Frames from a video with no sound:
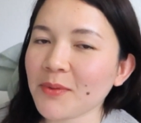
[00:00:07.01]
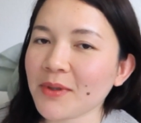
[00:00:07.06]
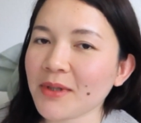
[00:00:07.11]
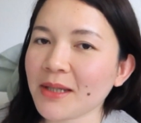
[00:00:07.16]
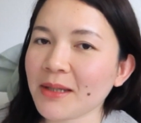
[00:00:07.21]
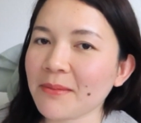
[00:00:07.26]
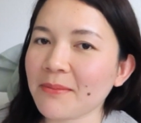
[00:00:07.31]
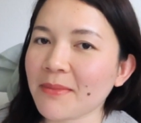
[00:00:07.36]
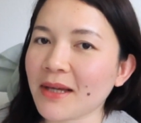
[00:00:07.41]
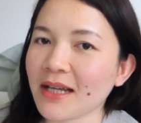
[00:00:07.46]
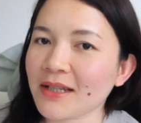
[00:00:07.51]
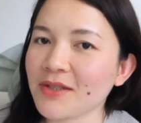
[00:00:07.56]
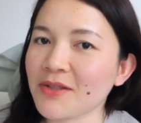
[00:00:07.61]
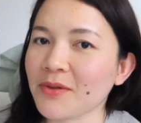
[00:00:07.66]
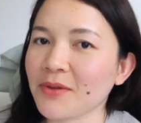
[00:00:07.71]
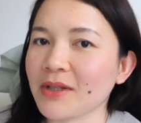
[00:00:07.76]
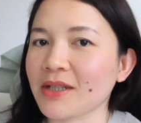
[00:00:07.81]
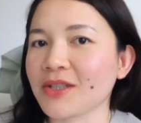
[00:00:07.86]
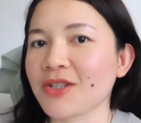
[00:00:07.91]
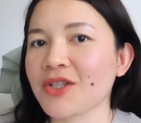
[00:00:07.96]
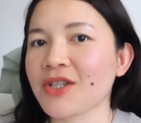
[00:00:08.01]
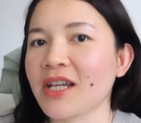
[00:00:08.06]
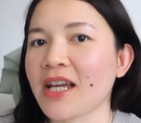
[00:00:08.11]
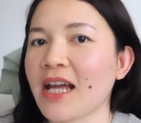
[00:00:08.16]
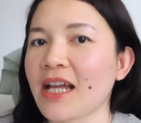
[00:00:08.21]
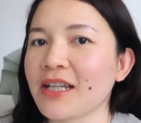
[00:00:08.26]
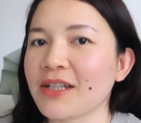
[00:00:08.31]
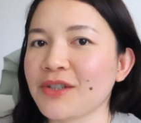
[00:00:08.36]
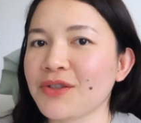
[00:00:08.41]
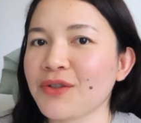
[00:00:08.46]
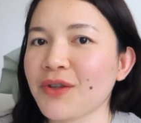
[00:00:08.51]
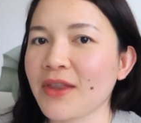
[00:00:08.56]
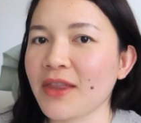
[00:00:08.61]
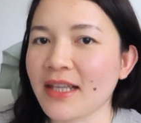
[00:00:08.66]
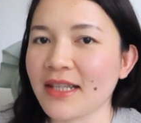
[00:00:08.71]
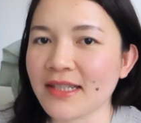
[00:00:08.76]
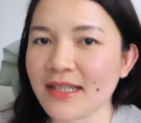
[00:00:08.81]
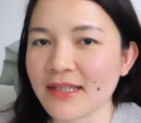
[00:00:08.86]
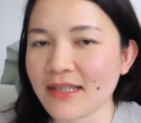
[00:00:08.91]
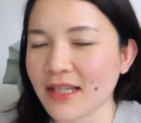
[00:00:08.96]
Welcome back to our channel.
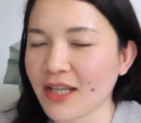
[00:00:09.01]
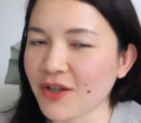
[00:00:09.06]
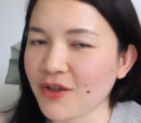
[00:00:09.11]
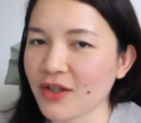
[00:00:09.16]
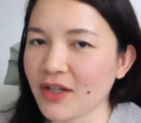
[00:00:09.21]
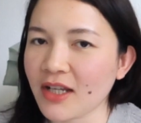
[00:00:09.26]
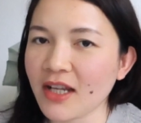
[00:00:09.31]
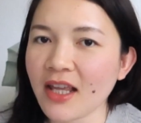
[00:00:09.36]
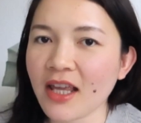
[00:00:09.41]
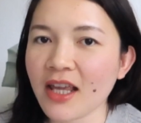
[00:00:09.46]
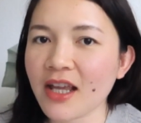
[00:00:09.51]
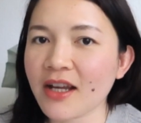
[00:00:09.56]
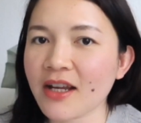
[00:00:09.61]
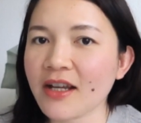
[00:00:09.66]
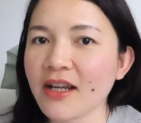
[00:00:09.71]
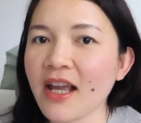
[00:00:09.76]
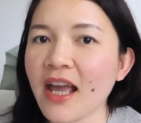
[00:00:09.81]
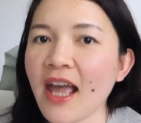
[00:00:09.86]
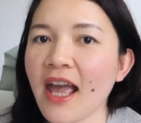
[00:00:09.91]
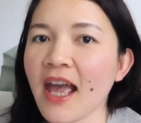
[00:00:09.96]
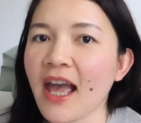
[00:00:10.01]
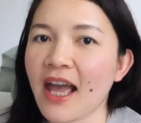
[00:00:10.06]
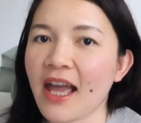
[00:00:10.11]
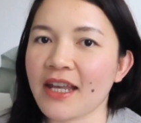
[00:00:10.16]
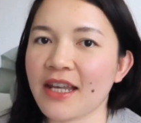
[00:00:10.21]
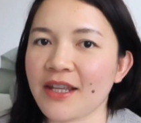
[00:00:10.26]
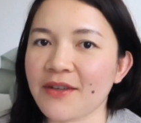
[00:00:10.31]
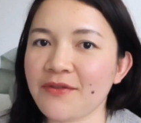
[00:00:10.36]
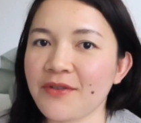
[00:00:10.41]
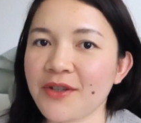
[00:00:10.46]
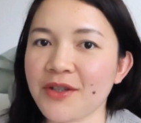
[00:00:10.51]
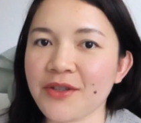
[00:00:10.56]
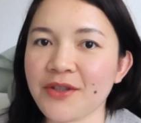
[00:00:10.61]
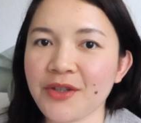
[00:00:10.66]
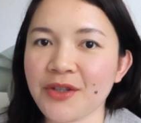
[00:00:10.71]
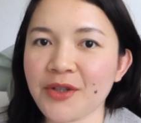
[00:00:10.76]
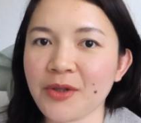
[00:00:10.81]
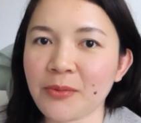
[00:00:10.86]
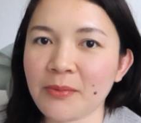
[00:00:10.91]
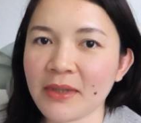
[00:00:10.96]
This is Ingrid here, and if you're
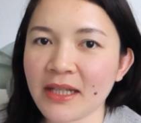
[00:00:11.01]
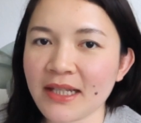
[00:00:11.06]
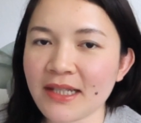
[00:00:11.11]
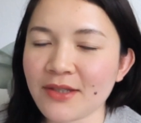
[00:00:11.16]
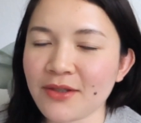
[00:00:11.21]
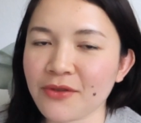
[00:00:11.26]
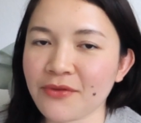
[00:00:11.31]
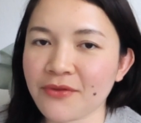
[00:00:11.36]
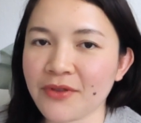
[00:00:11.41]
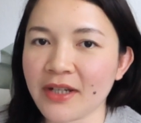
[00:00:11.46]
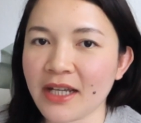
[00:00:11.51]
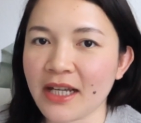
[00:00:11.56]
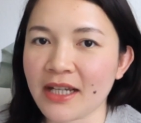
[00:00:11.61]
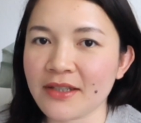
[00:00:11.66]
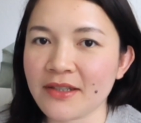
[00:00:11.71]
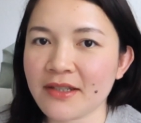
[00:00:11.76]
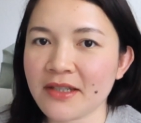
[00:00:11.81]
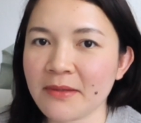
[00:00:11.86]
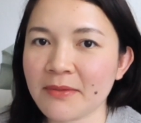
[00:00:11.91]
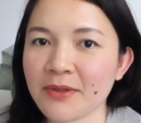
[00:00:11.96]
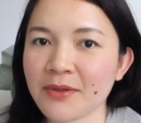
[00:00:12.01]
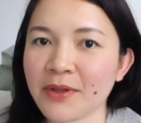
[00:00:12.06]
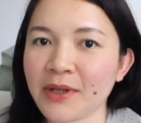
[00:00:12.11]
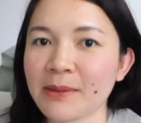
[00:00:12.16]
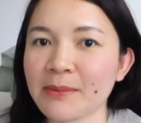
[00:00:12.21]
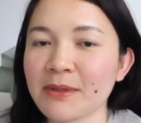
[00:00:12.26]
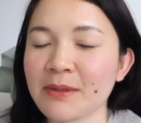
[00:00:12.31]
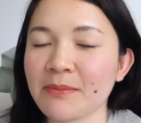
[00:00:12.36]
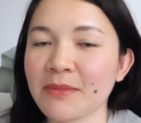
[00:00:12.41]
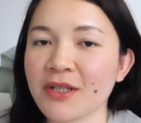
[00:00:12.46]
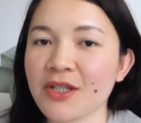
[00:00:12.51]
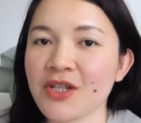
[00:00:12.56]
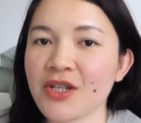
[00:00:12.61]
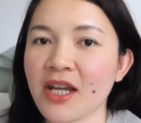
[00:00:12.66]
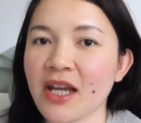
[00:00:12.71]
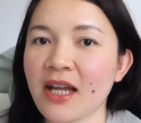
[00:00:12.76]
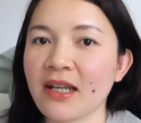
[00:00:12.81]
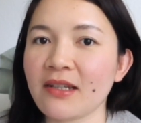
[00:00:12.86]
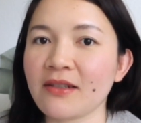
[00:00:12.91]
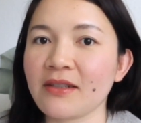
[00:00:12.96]
new, please don't forget to subscribe to my
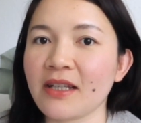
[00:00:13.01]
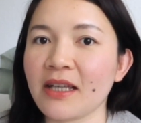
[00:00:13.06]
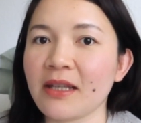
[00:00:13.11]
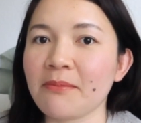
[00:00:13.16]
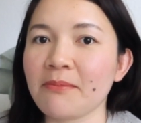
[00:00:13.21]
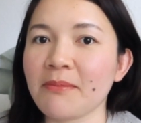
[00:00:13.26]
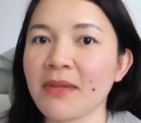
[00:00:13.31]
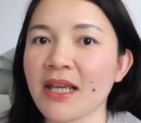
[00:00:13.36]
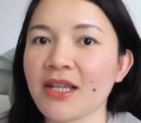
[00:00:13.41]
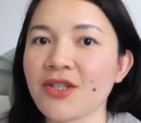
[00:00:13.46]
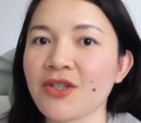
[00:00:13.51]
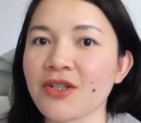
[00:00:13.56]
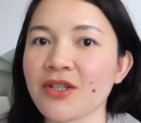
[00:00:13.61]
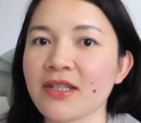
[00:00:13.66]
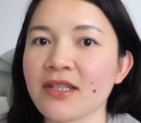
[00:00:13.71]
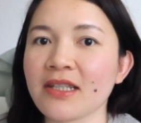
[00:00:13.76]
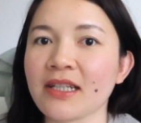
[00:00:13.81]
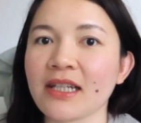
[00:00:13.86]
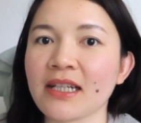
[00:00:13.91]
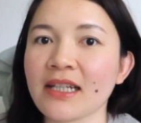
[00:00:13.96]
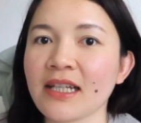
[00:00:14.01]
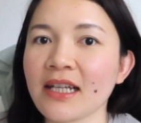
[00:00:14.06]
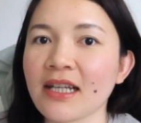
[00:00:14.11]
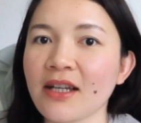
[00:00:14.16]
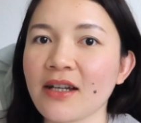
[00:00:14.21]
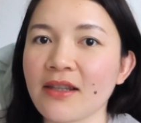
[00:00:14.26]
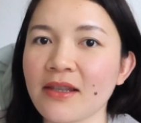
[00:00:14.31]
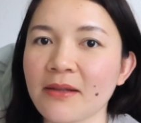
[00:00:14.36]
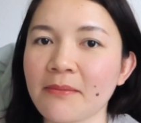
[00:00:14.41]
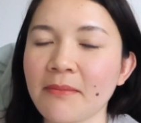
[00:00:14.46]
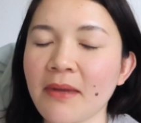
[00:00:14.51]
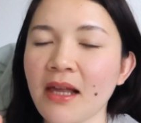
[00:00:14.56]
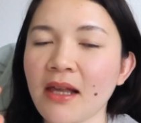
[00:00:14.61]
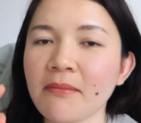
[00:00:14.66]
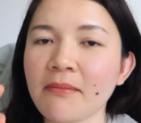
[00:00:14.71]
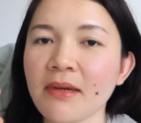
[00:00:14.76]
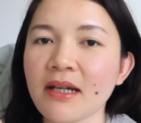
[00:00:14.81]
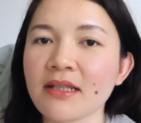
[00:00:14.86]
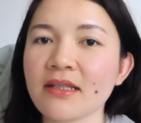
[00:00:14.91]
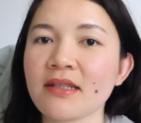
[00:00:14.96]
channel and make sure to click on the
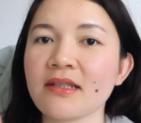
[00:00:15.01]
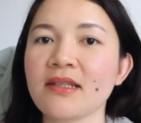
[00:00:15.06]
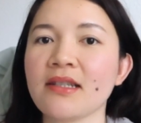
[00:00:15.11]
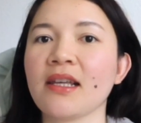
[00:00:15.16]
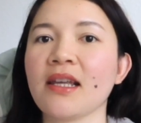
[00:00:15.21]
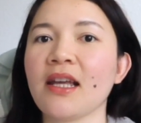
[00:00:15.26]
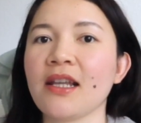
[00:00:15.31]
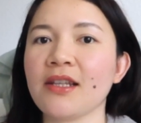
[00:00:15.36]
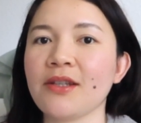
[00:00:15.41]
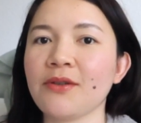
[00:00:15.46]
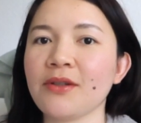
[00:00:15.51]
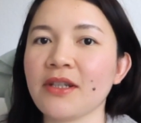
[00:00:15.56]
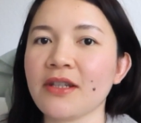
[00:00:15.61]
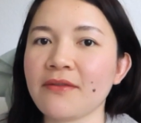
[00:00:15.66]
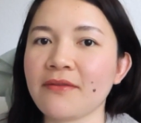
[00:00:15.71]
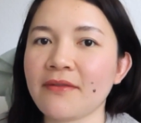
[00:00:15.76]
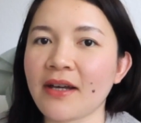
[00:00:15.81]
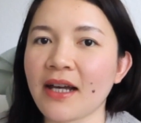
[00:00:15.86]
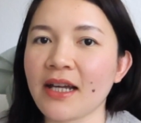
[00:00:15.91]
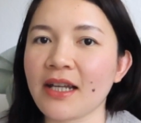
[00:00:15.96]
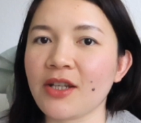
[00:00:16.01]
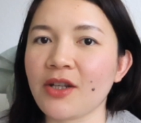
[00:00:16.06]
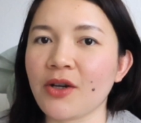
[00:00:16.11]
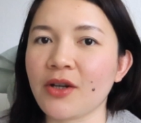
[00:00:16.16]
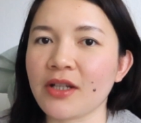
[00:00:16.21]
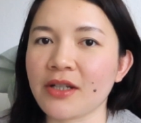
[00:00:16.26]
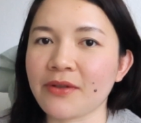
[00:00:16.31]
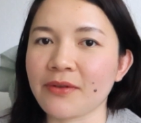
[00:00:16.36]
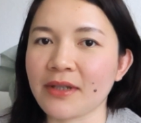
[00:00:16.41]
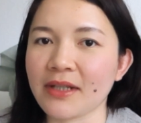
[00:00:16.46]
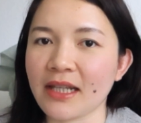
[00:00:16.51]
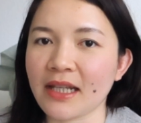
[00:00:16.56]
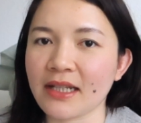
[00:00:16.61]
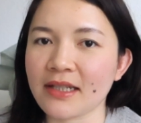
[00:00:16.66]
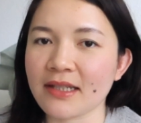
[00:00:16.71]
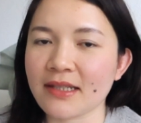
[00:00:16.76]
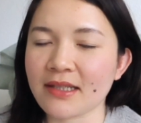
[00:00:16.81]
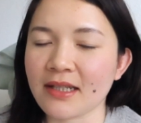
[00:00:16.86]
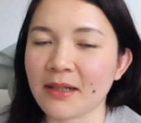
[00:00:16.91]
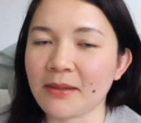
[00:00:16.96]
bell button to get notified on our
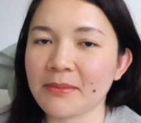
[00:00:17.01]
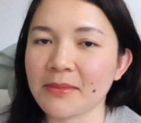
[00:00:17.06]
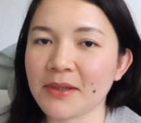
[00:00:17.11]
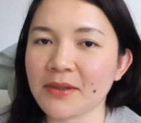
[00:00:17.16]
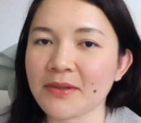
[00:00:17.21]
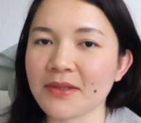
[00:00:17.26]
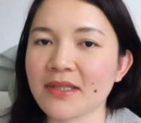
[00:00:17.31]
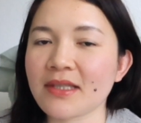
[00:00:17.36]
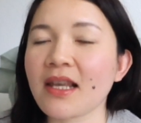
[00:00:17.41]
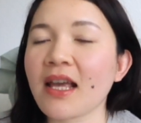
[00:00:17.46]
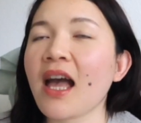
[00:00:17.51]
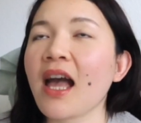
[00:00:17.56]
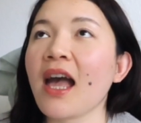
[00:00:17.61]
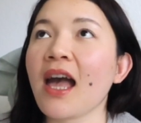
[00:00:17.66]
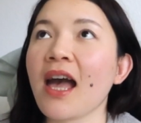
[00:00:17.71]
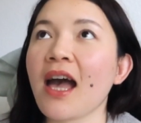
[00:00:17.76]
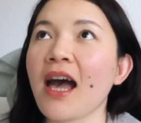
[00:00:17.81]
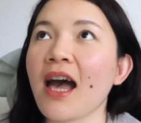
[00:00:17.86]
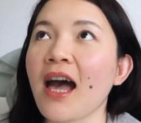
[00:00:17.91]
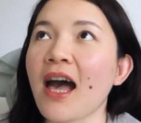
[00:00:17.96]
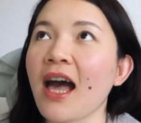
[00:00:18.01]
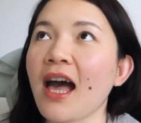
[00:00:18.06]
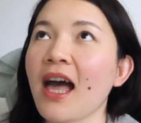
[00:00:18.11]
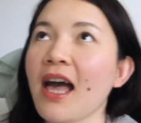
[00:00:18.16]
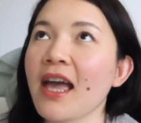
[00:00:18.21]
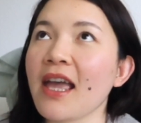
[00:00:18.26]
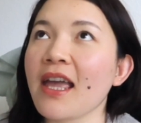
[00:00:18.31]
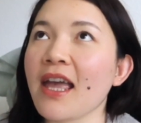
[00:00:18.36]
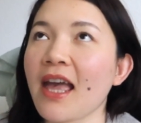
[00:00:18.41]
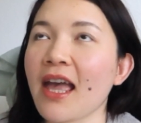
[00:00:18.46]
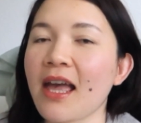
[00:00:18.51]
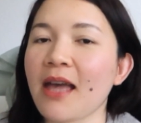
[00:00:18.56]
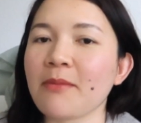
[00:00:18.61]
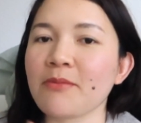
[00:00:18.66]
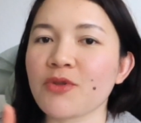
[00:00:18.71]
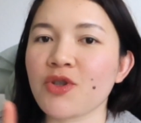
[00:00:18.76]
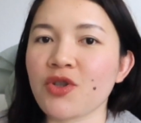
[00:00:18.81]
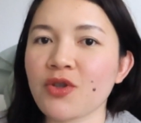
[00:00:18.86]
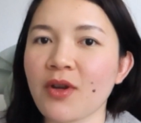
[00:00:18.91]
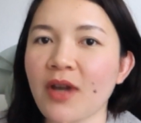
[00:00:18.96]
latest uploads.
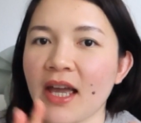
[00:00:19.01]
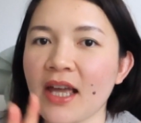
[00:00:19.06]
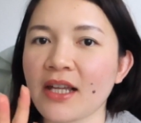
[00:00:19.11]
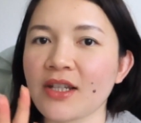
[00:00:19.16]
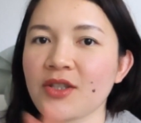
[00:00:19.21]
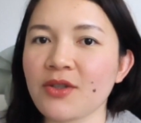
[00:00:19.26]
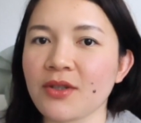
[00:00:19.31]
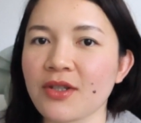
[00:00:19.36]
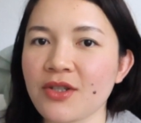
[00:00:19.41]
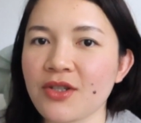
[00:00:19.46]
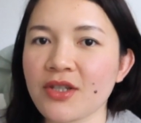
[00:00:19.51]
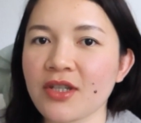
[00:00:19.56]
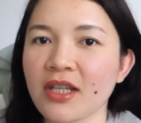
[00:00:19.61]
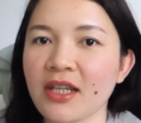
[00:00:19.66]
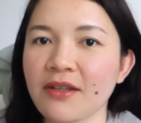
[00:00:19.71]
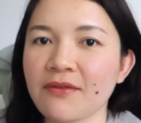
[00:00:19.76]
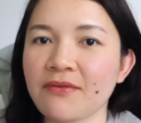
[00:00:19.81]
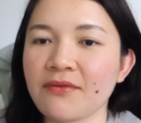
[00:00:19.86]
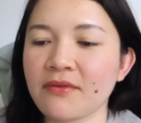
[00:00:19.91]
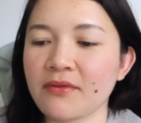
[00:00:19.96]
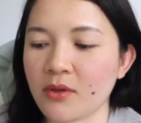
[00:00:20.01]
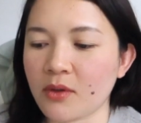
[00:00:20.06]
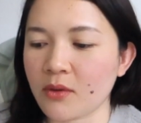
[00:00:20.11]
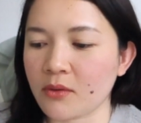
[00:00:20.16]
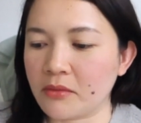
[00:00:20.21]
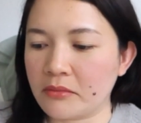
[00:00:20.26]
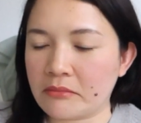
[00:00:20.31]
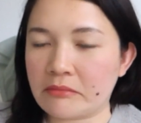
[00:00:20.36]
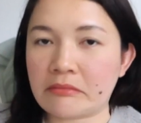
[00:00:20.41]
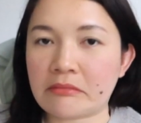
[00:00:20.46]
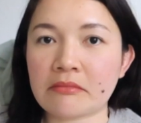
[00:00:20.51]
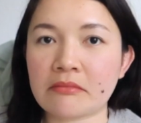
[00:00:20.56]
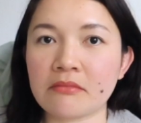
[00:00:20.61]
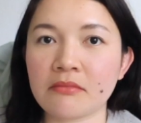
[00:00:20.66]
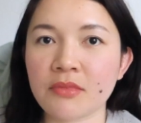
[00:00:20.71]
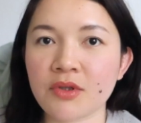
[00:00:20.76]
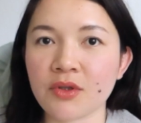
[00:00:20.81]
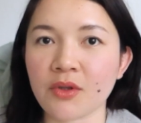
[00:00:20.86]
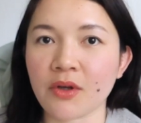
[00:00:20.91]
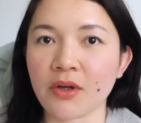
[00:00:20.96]
I'm trying to achieve
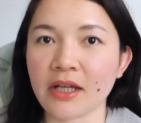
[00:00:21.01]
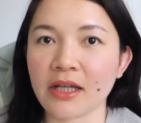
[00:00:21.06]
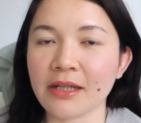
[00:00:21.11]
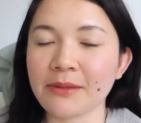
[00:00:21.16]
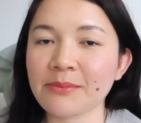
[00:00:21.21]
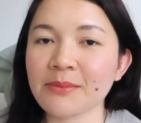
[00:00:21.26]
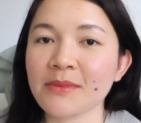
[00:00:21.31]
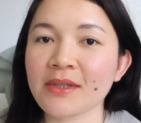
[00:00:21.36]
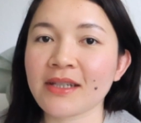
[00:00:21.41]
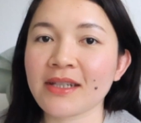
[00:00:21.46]
10,000